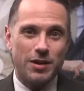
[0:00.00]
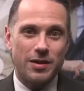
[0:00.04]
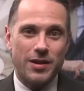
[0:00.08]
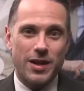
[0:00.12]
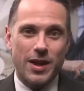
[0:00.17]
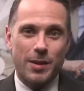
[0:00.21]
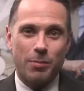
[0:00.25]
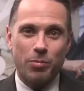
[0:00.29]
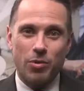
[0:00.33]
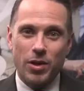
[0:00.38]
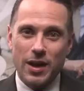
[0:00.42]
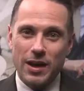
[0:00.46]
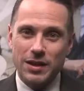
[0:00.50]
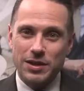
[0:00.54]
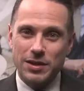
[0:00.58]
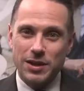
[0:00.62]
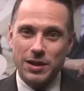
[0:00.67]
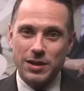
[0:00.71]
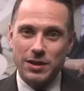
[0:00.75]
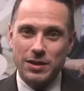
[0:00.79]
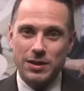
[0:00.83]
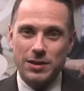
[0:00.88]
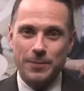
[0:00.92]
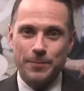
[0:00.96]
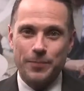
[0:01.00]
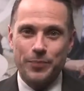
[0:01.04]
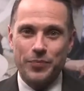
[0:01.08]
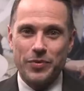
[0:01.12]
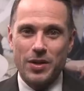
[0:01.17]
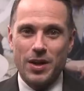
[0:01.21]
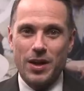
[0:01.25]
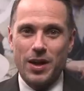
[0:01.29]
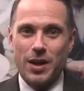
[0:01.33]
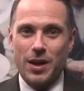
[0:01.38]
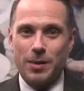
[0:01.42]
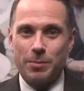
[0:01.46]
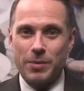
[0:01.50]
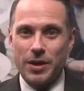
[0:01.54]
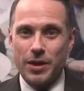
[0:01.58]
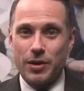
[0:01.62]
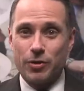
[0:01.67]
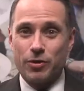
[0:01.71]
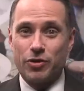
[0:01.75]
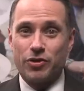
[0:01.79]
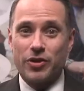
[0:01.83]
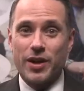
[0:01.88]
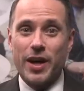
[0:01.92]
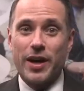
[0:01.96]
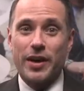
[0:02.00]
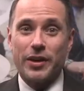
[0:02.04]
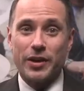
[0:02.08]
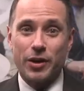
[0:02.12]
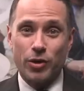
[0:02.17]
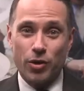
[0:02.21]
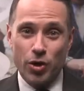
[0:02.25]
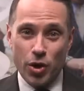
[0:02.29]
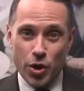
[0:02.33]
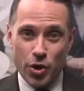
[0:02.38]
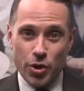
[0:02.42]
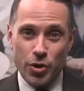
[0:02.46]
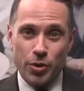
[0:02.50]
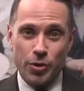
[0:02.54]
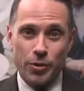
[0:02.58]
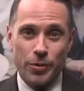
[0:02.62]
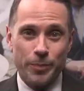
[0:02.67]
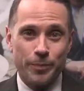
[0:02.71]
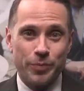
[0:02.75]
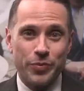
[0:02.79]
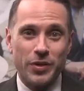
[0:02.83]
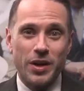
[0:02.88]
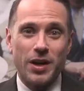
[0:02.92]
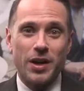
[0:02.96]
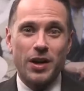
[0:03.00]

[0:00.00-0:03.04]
to that process and make your style your own,